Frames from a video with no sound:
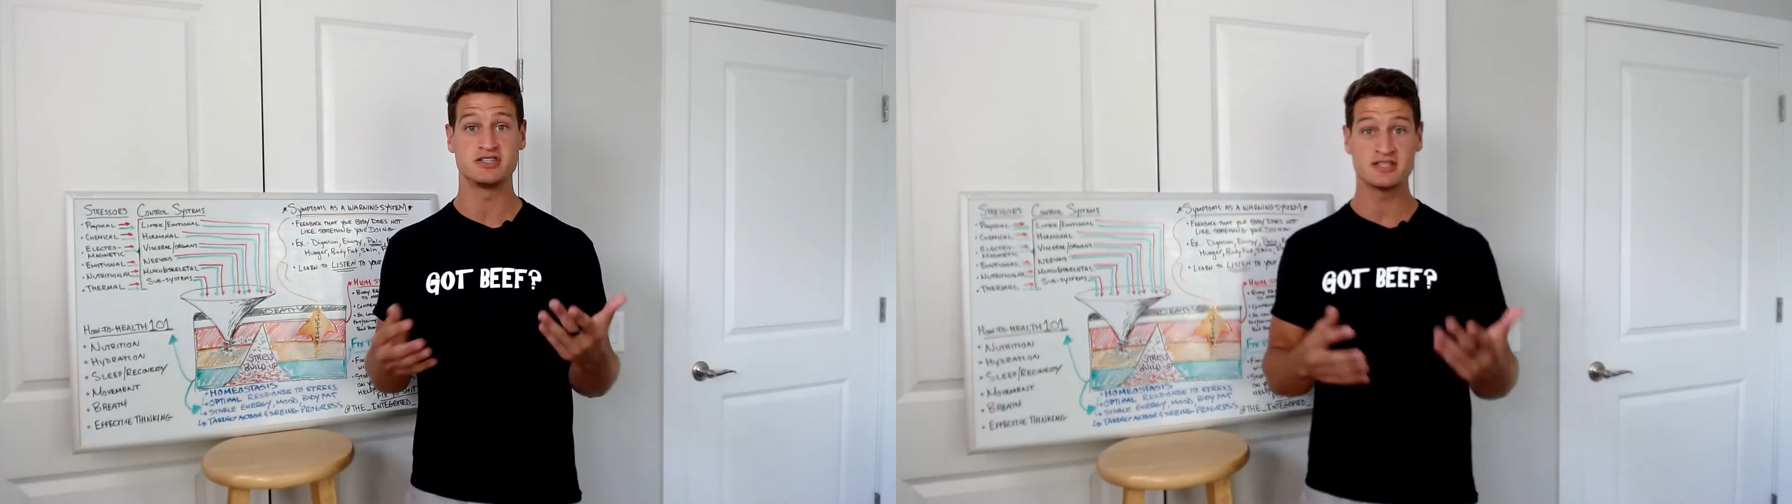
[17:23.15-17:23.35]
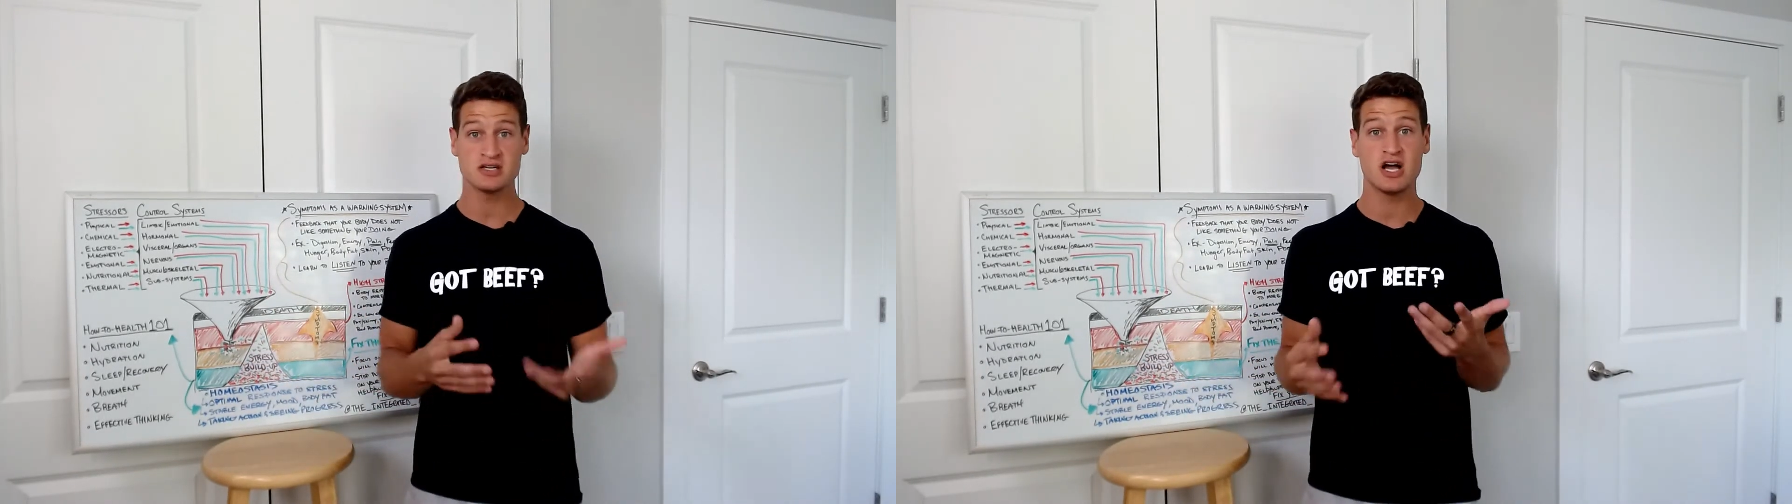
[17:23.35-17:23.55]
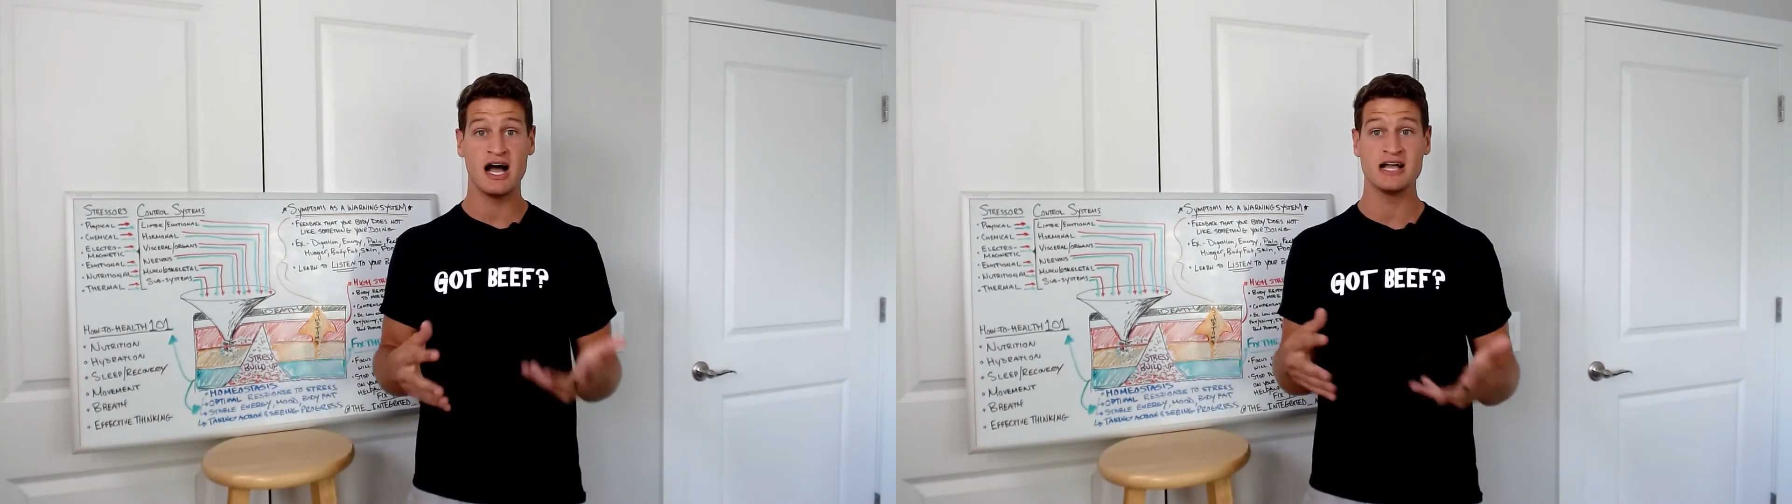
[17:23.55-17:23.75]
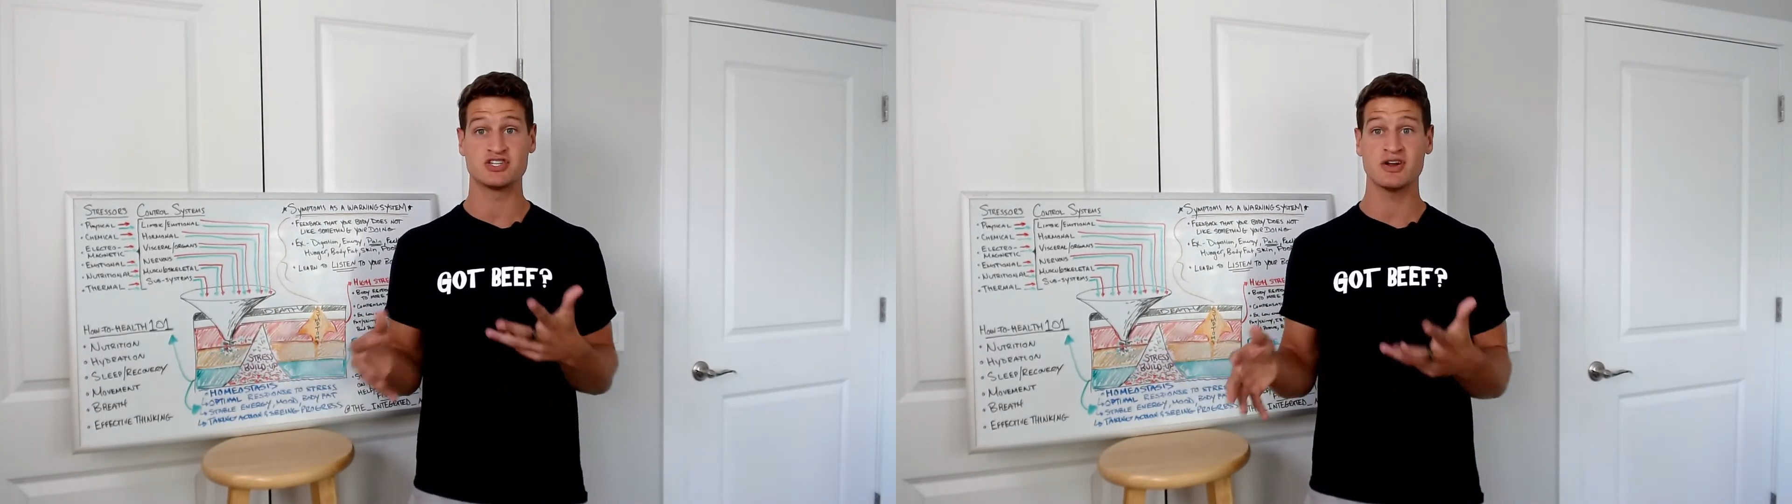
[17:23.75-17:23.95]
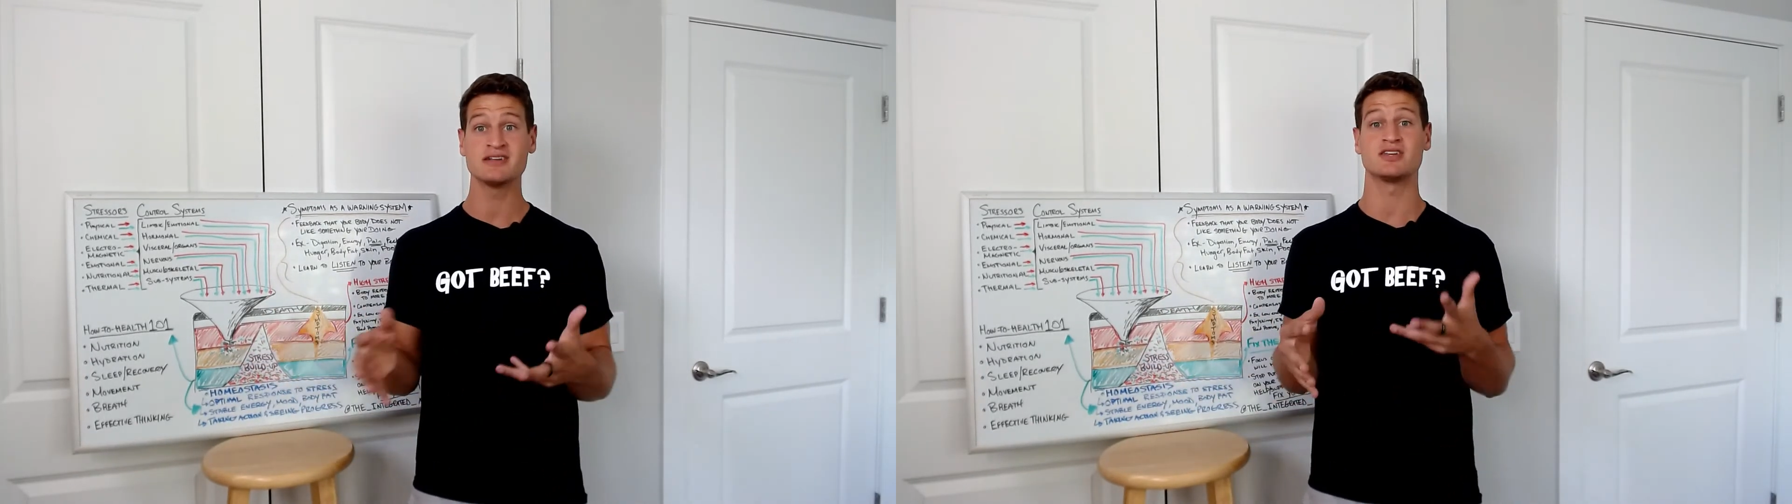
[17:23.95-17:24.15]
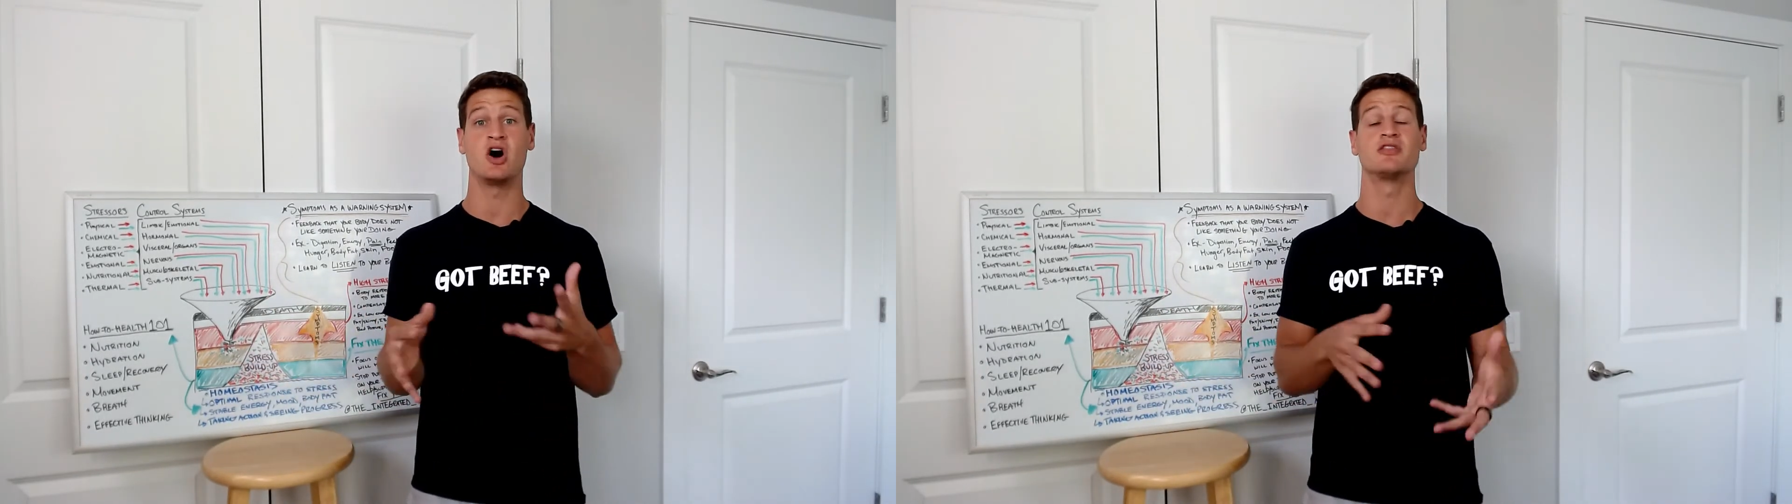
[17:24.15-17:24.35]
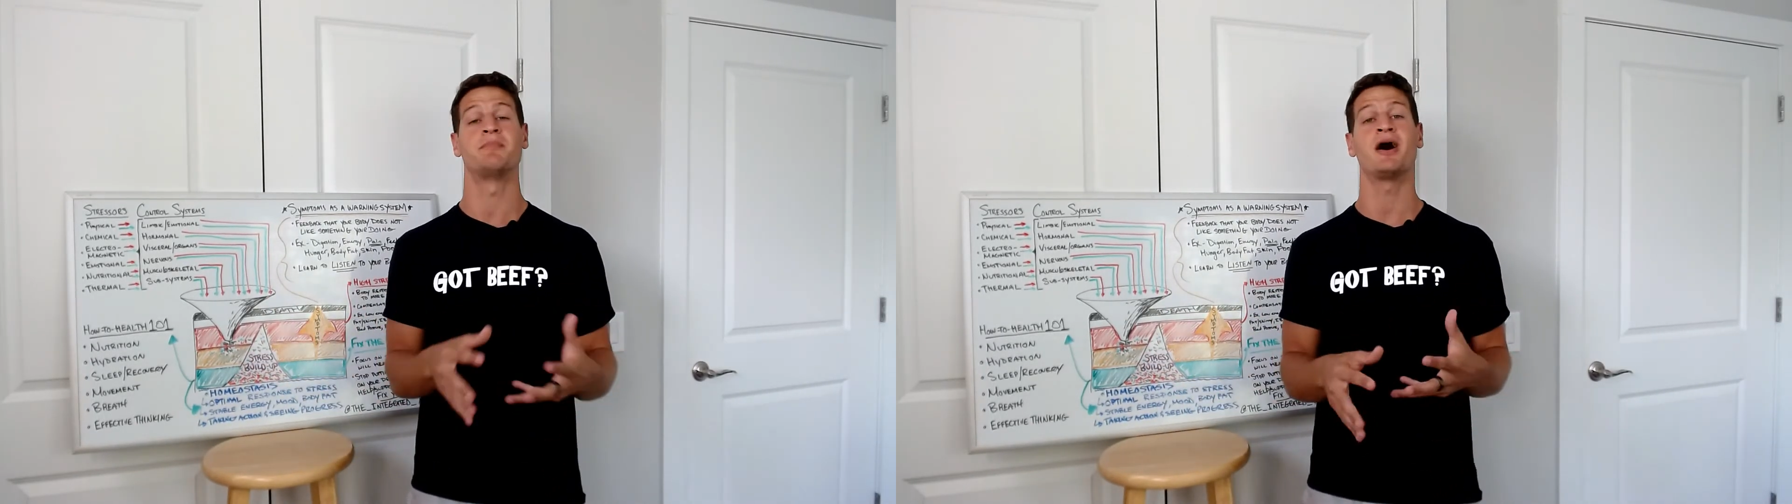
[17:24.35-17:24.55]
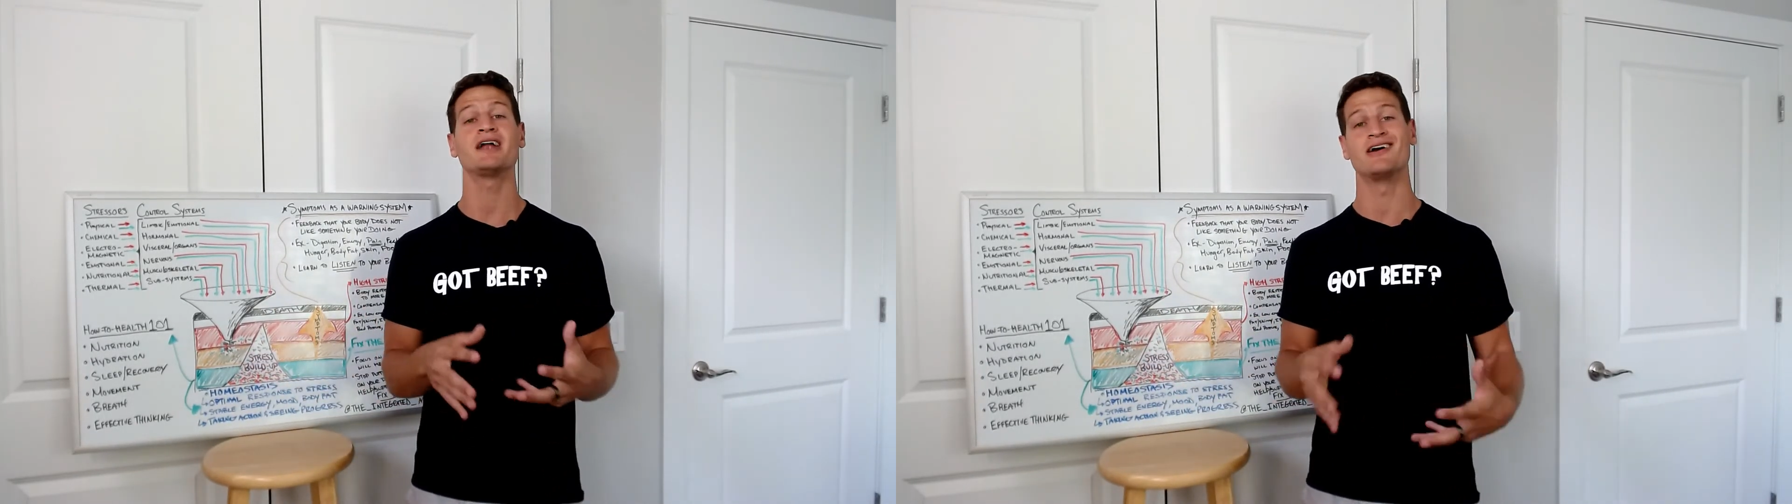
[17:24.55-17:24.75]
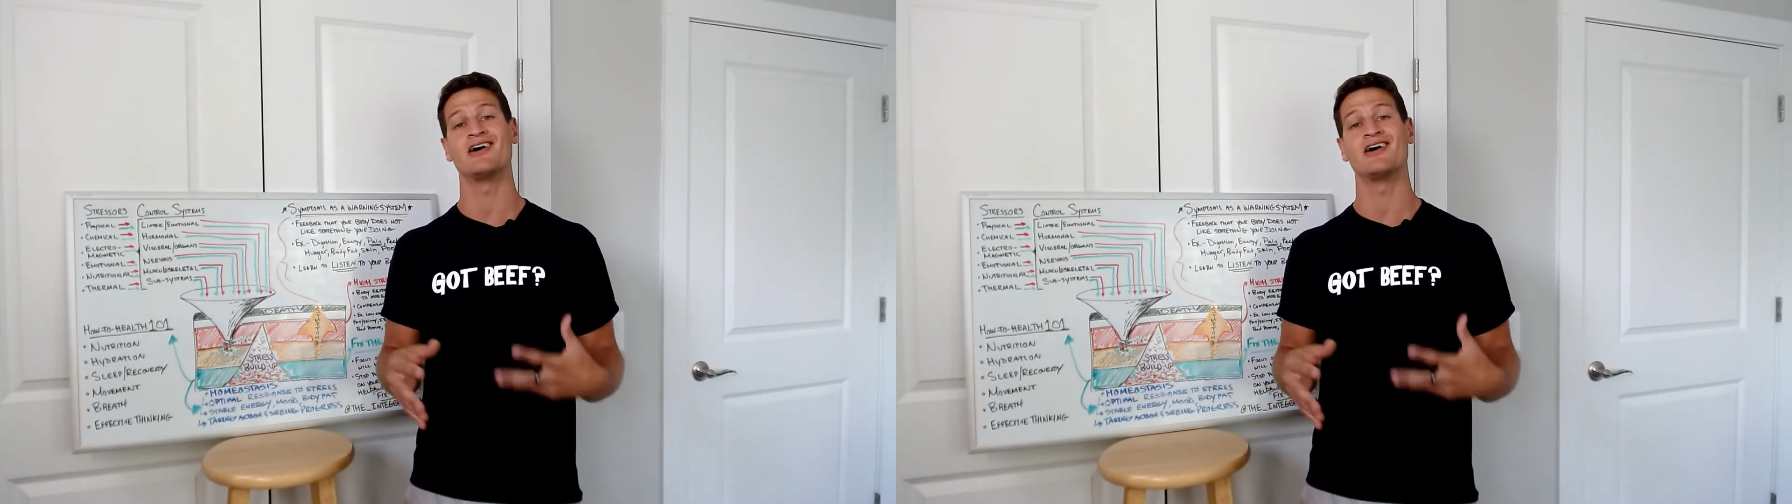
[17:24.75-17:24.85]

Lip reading: such a high stress on the body,